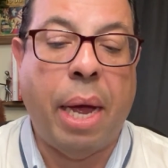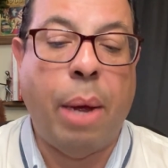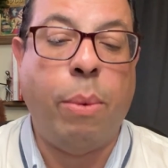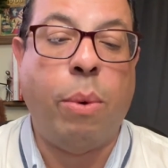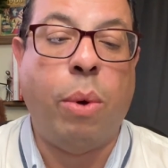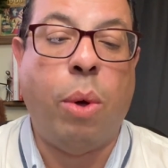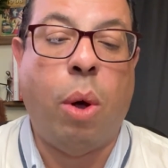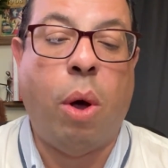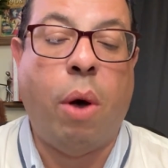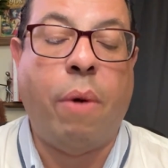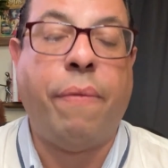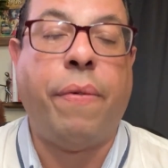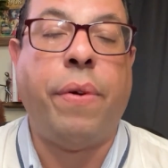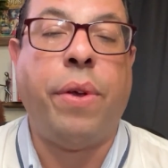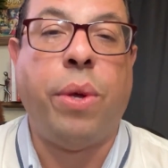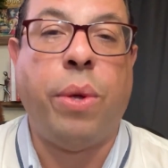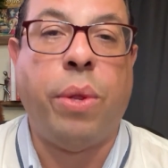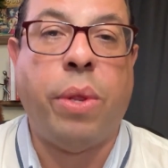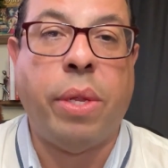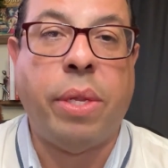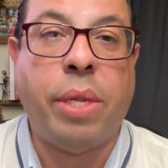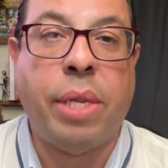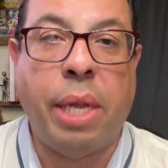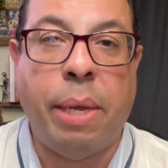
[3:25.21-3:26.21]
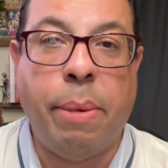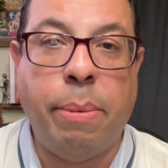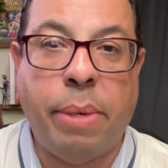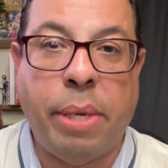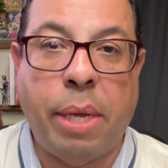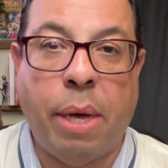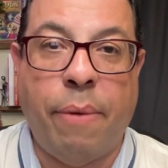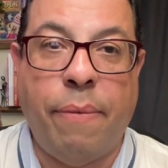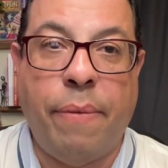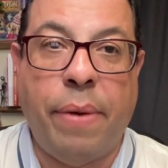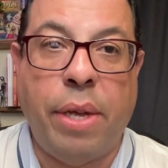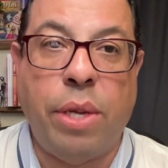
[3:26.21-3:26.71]
I will offer you the same
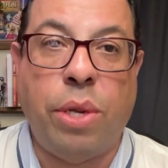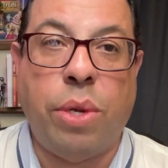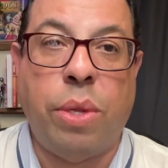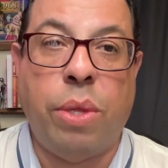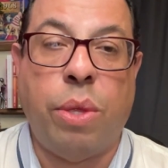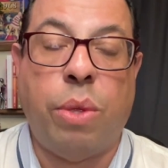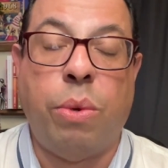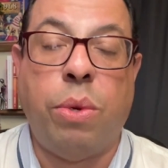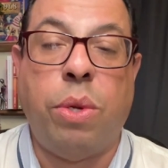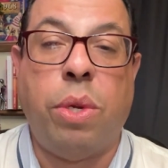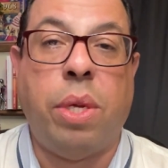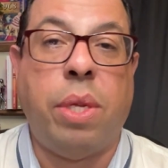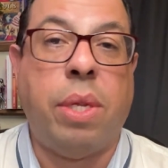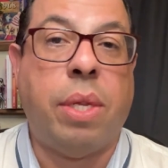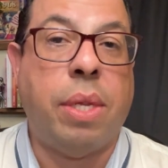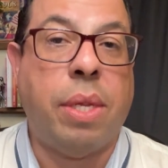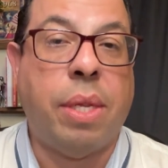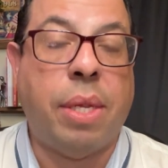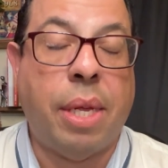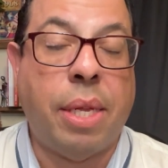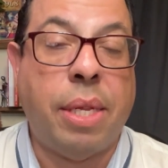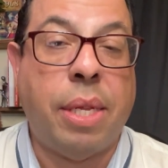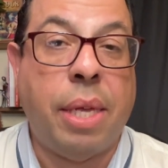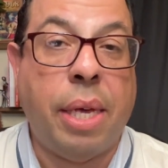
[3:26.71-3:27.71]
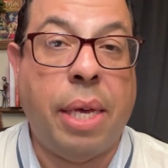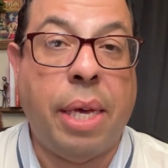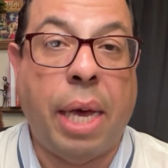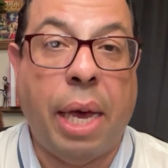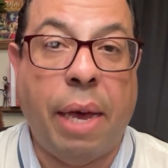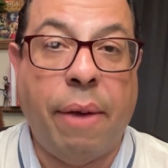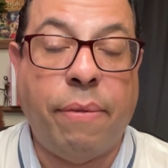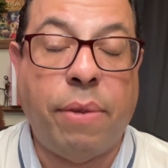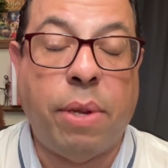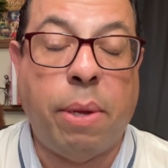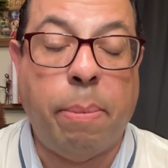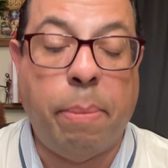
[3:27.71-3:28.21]
salvation through Jesus as he
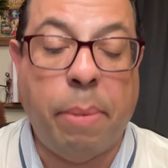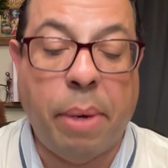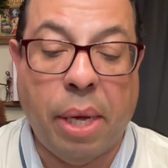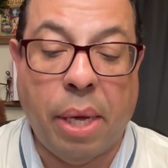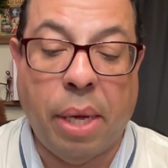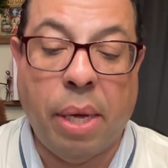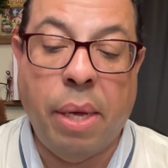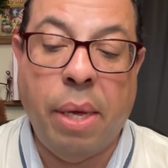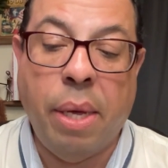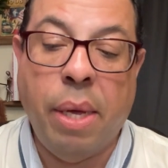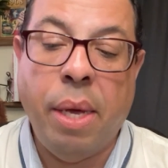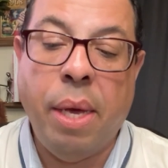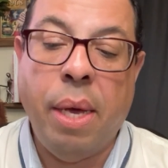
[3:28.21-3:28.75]
gave to me.